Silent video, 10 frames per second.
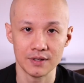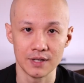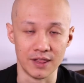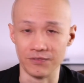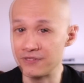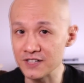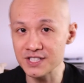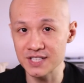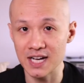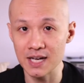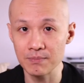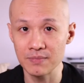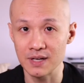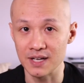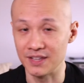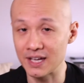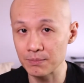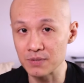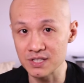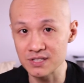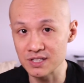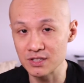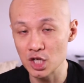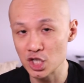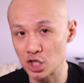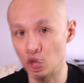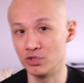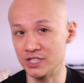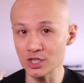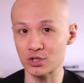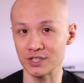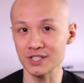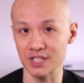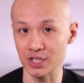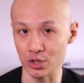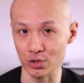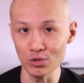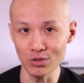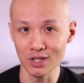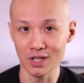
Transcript: And the first time another person shows interest in you,